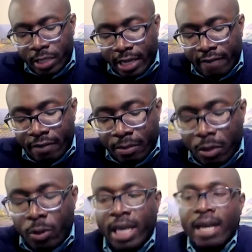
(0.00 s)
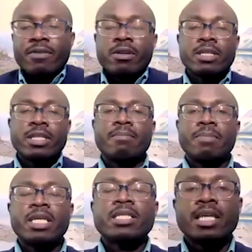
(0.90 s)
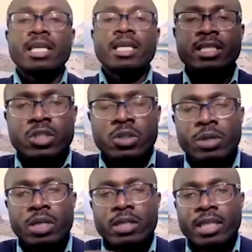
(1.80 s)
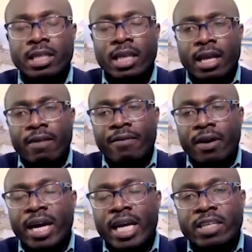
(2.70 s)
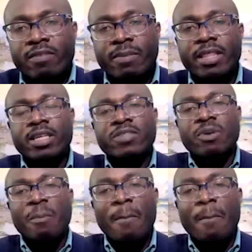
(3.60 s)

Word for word: We haven't, but we have looked at bigger sizes. So we looked at variety of methods for